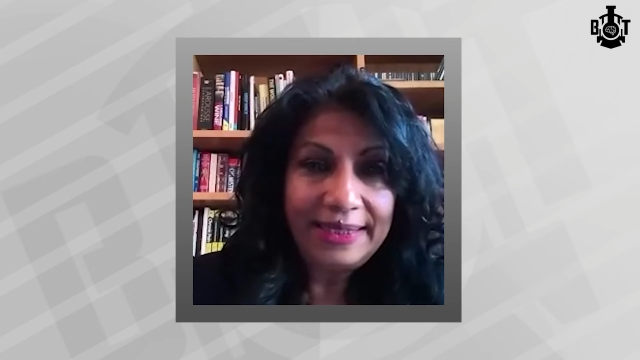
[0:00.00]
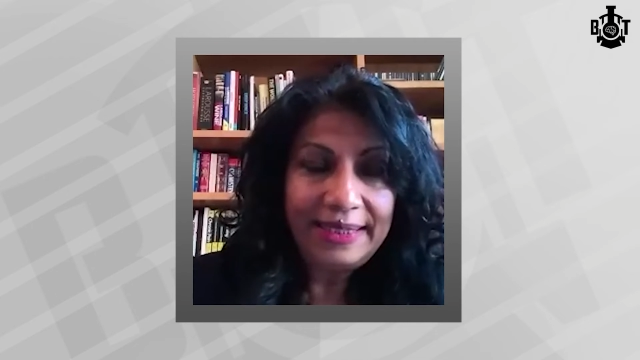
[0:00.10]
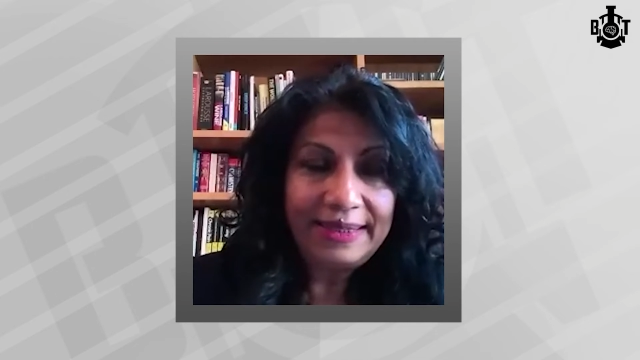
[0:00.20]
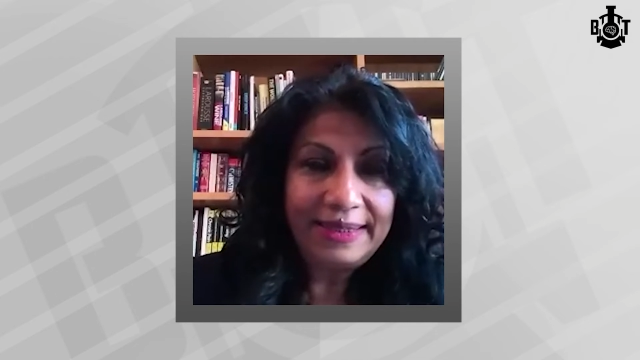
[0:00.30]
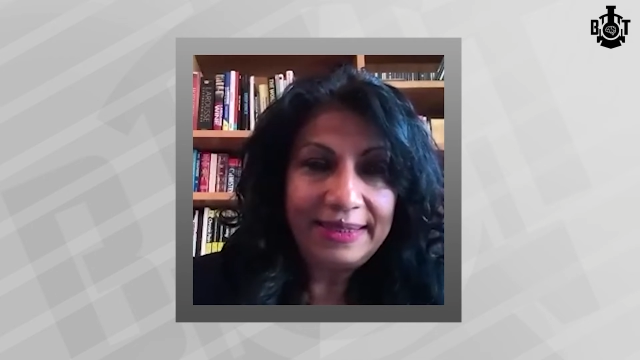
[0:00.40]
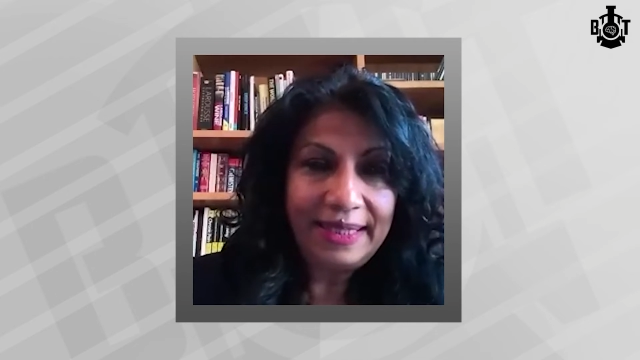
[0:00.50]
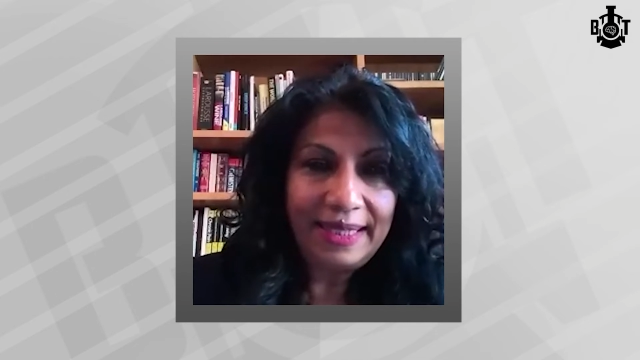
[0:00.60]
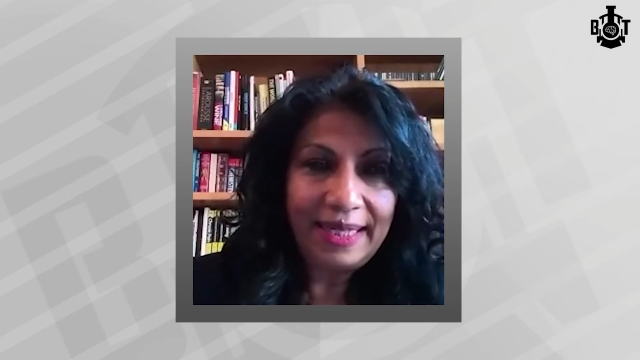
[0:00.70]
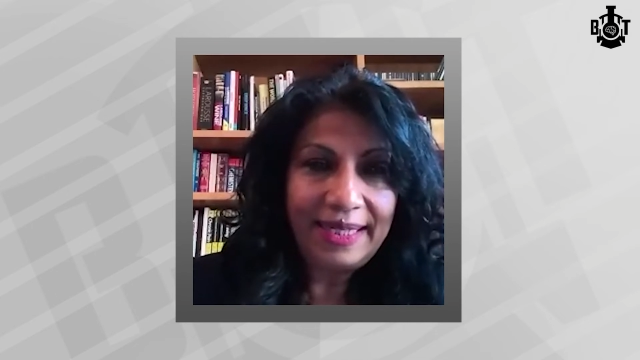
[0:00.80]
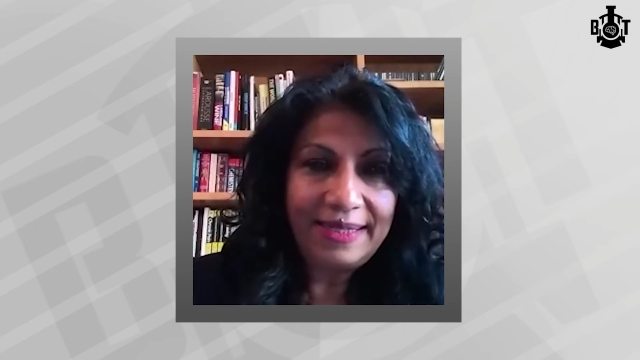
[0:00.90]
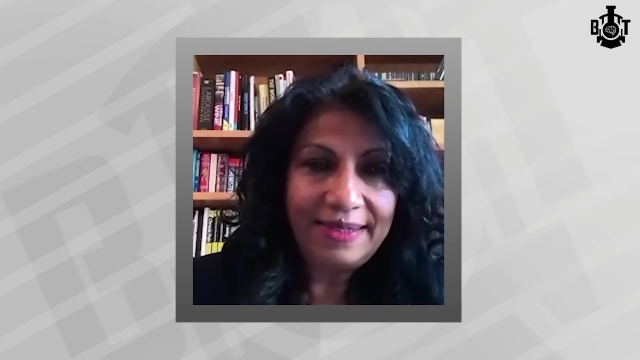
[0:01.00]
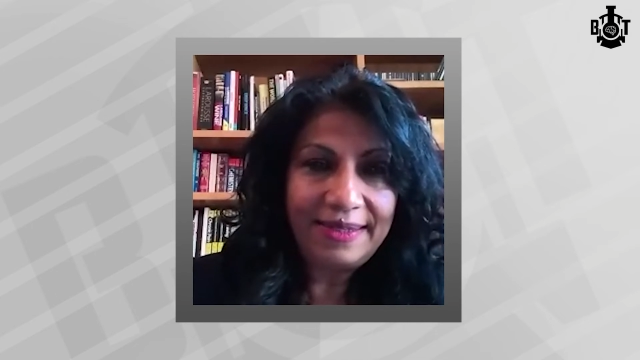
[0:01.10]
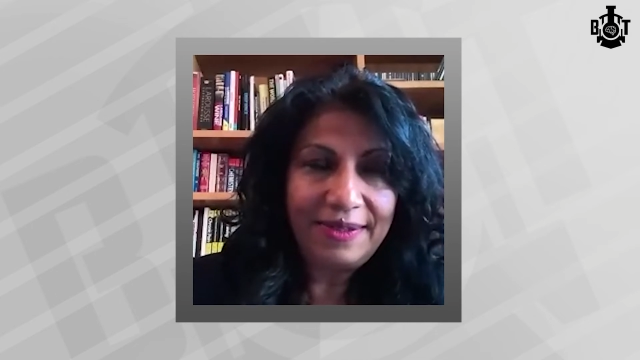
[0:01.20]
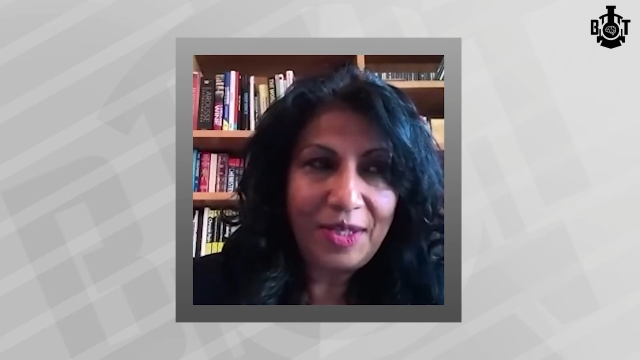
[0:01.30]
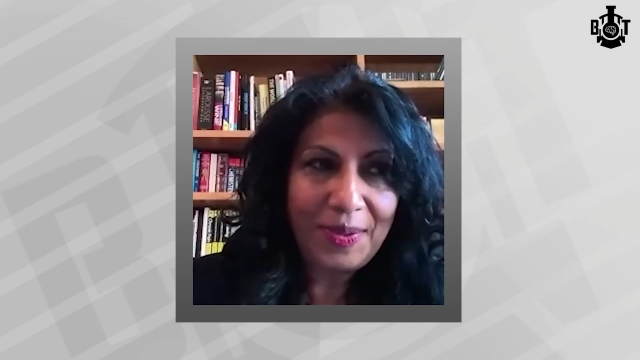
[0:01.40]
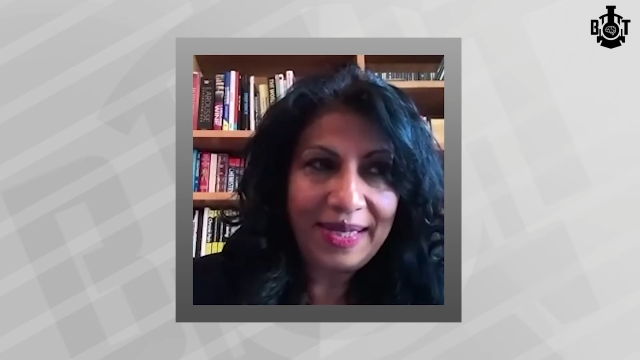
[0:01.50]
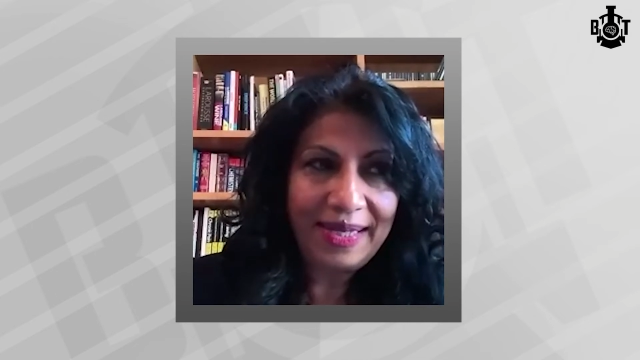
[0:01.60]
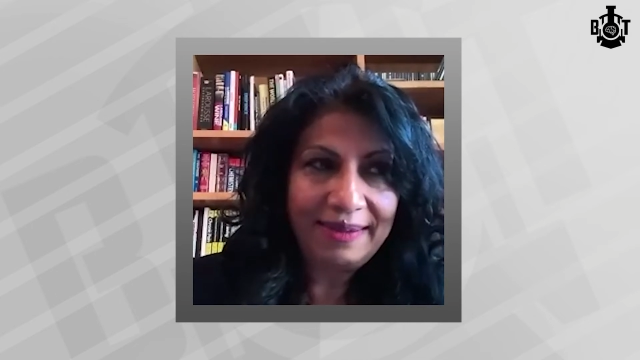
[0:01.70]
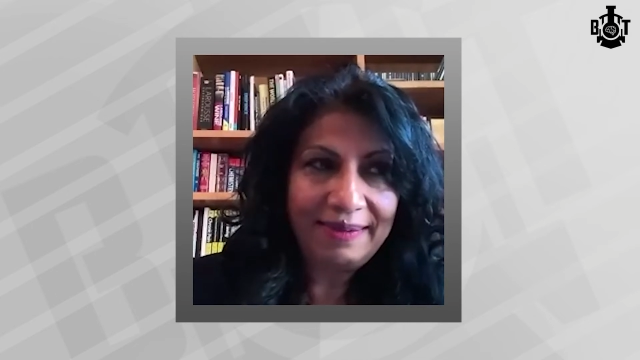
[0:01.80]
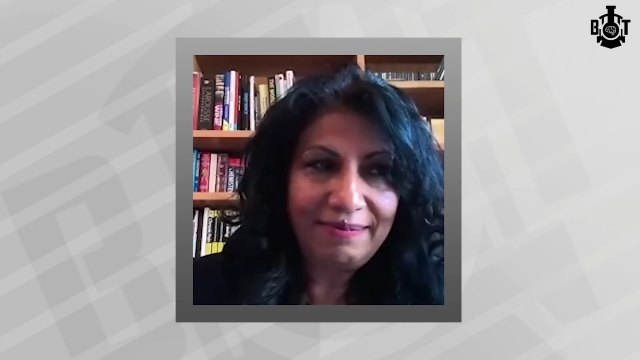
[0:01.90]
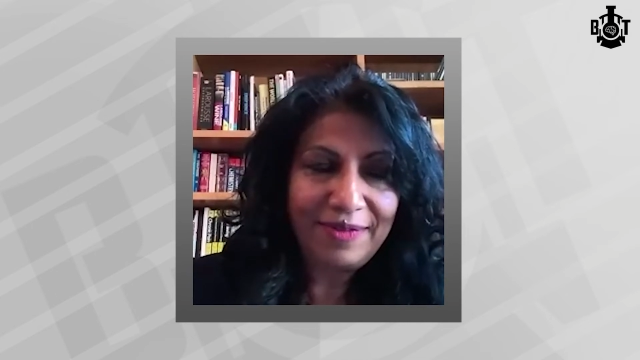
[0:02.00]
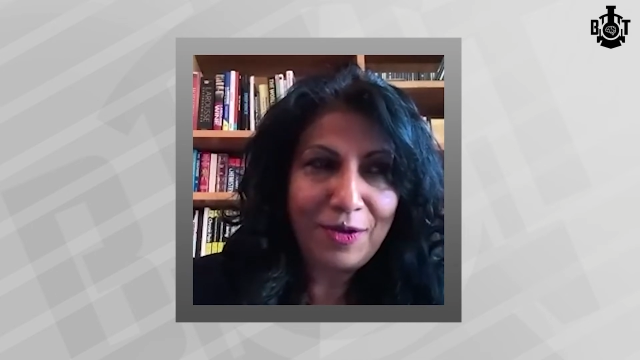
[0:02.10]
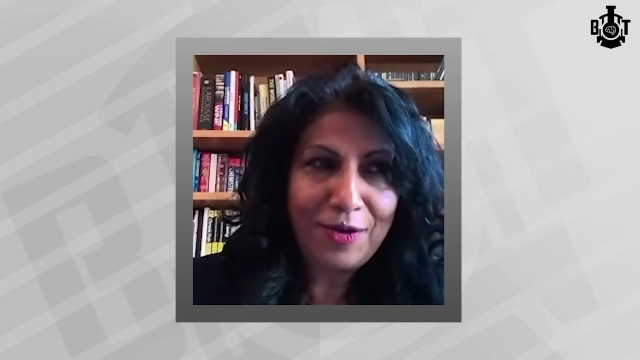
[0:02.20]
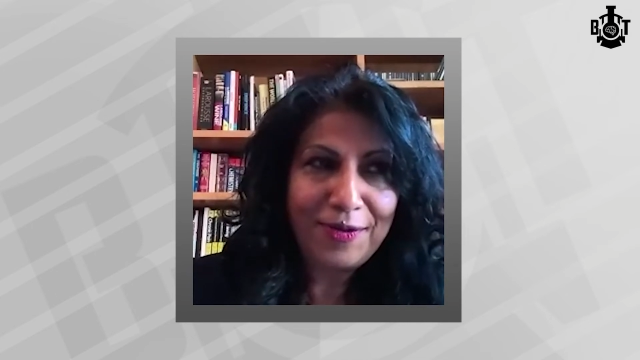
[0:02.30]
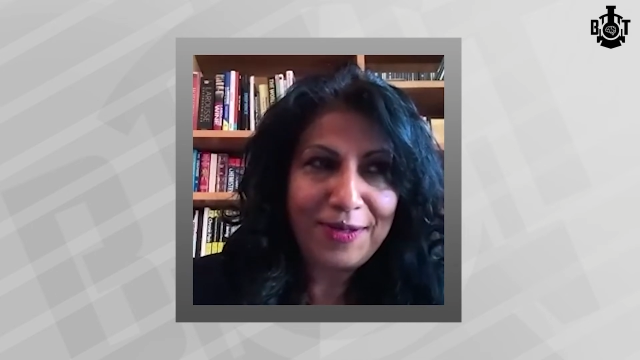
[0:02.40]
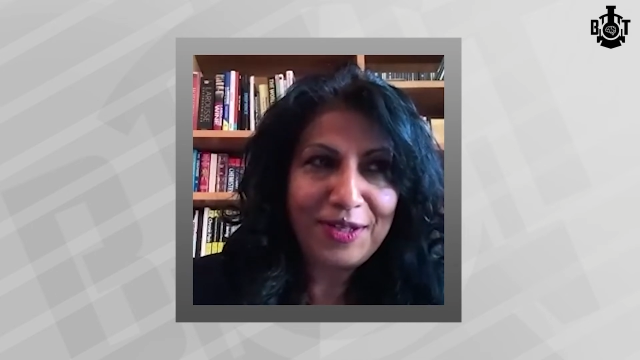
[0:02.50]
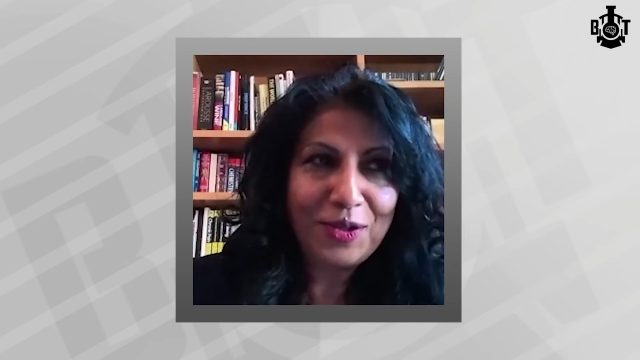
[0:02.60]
it's doing it not